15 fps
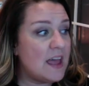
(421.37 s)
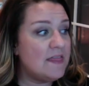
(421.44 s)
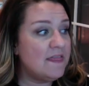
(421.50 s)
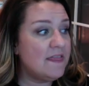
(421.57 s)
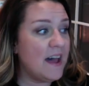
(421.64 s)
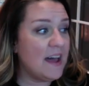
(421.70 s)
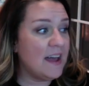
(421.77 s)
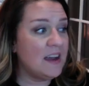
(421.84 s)

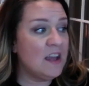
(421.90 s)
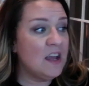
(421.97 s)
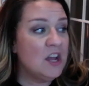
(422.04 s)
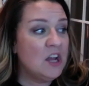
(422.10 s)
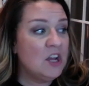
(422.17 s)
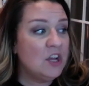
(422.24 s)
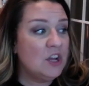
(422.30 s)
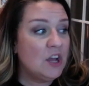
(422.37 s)
and then
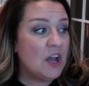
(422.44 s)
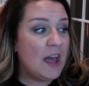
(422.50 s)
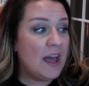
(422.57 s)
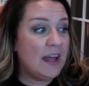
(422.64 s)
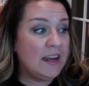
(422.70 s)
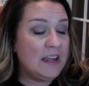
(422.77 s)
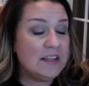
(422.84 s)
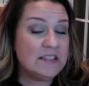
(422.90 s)

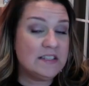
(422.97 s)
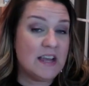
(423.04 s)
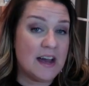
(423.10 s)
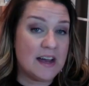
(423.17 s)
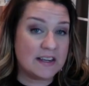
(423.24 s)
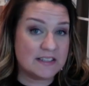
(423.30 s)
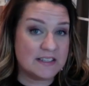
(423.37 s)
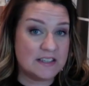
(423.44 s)
any
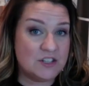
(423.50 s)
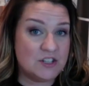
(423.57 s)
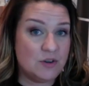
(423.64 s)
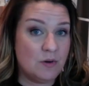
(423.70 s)
taxes.